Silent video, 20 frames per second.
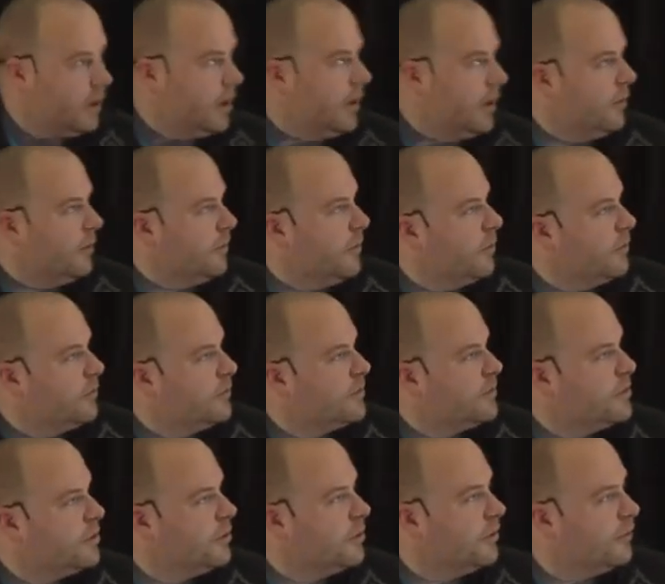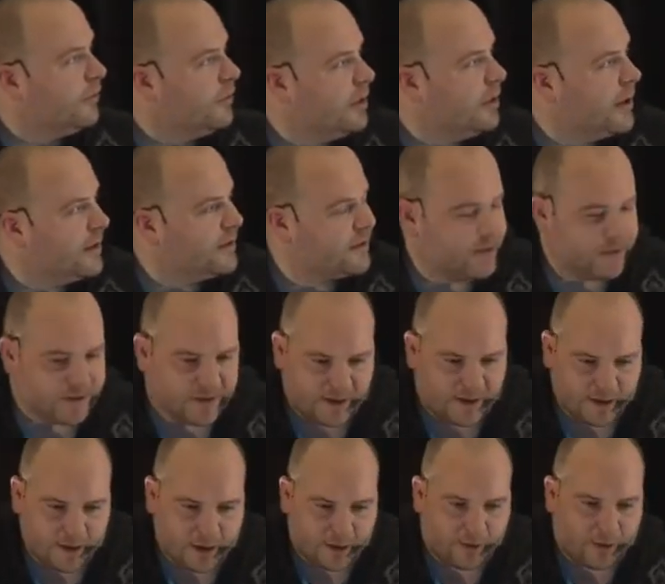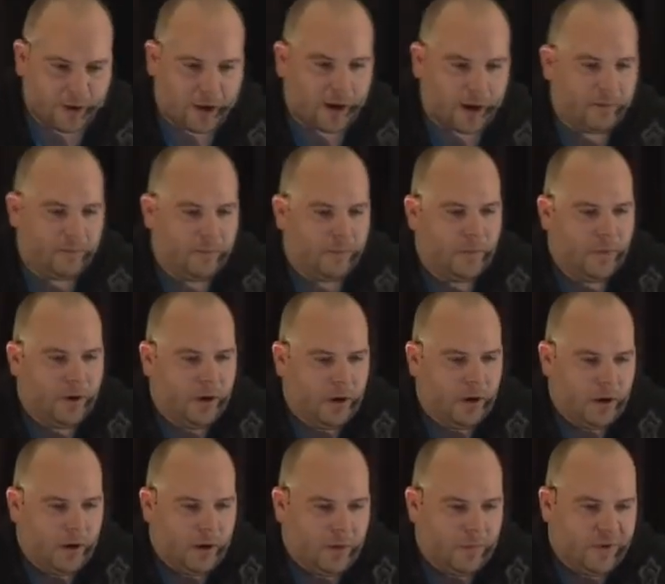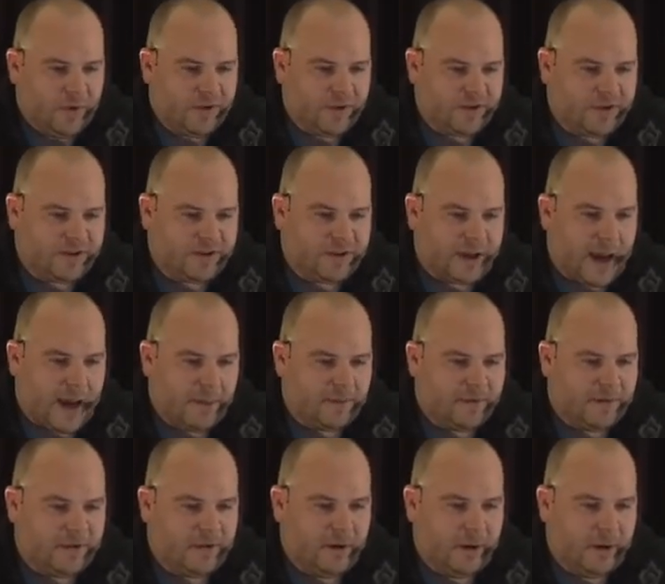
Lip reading: not sure if you guys can see that or not, but there's this app.